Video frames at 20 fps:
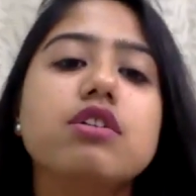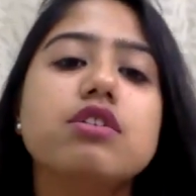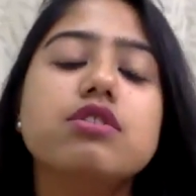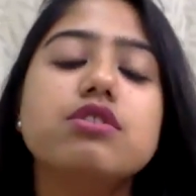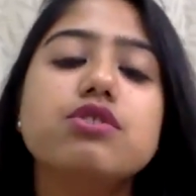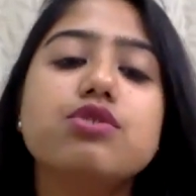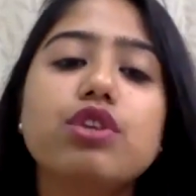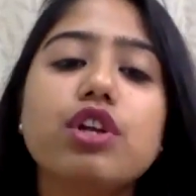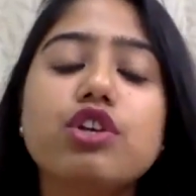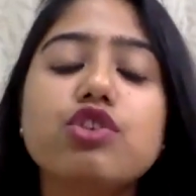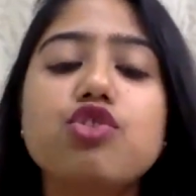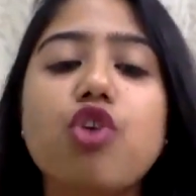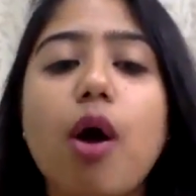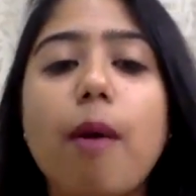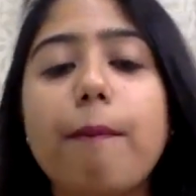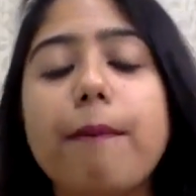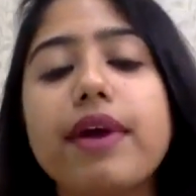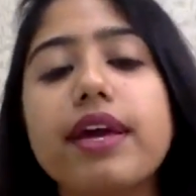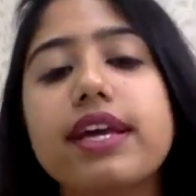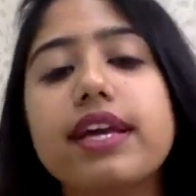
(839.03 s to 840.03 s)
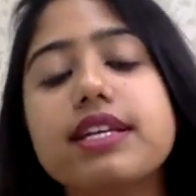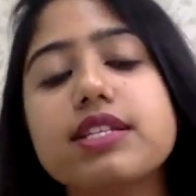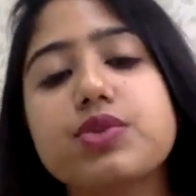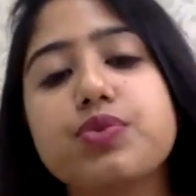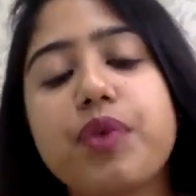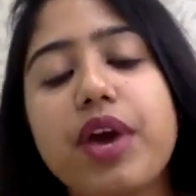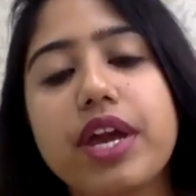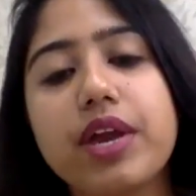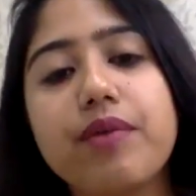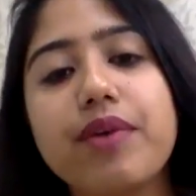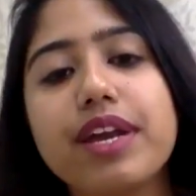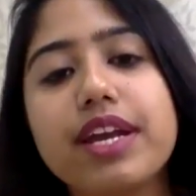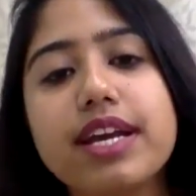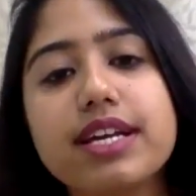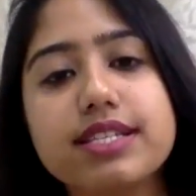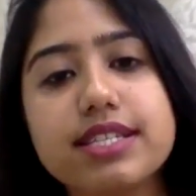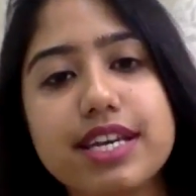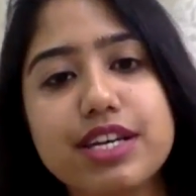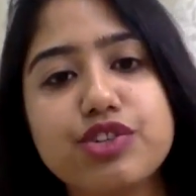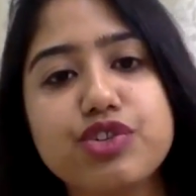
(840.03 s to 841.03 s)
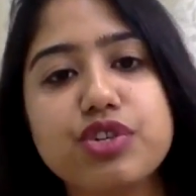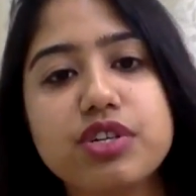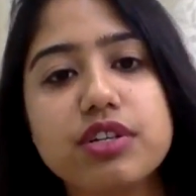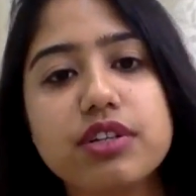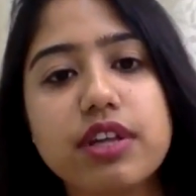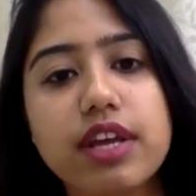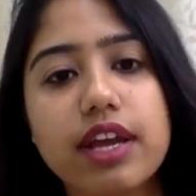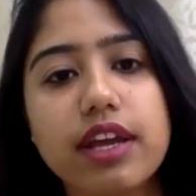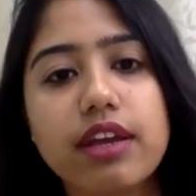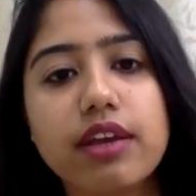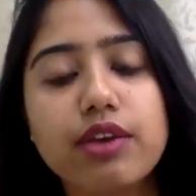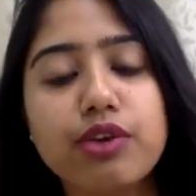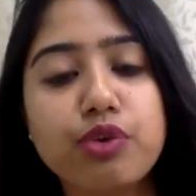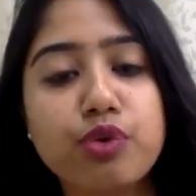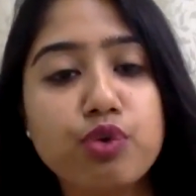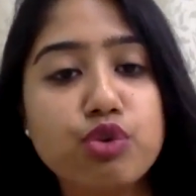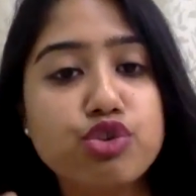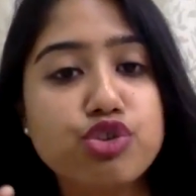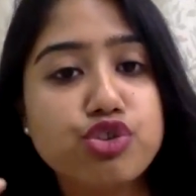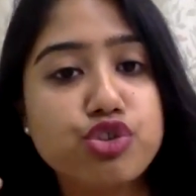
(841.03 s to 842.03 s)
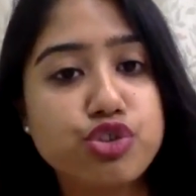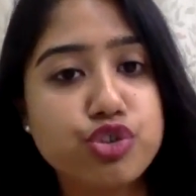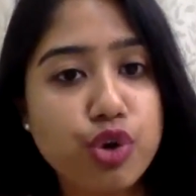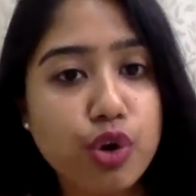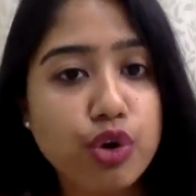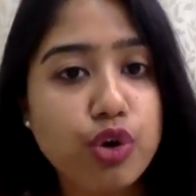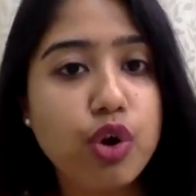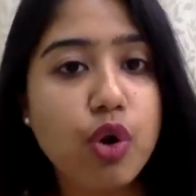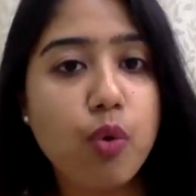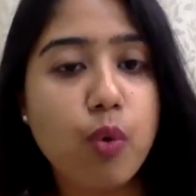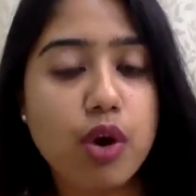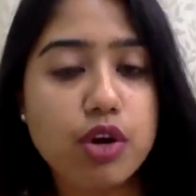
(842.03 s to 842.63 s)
So the topic is very, very essential thing. You should know